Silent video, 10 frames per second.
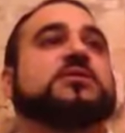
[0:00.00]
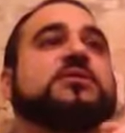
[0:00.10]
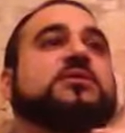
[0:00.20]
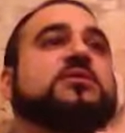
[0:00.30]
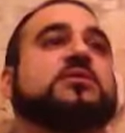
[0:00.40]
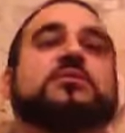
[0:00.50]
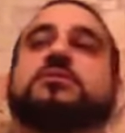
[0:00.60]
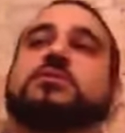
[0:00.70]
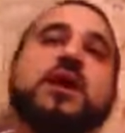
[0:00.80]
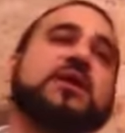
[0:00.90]

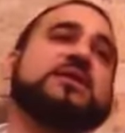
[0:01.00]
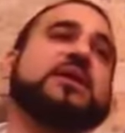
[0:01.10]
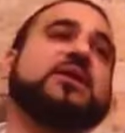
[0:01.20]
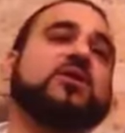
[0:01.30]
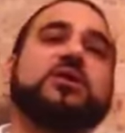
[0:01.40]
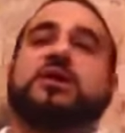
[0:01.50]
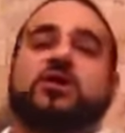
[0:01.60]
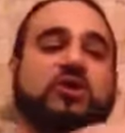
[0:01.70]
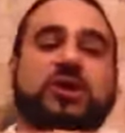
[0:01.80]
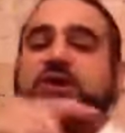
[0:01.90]
Nothing. You don't need
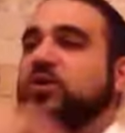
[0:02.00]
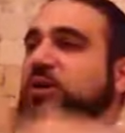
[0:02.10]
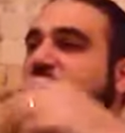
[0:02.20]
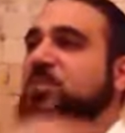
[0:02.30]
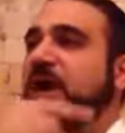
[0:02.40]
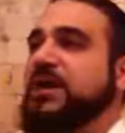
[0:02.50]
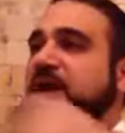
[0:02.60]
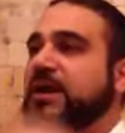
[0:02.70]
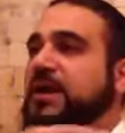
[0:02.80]
to buy any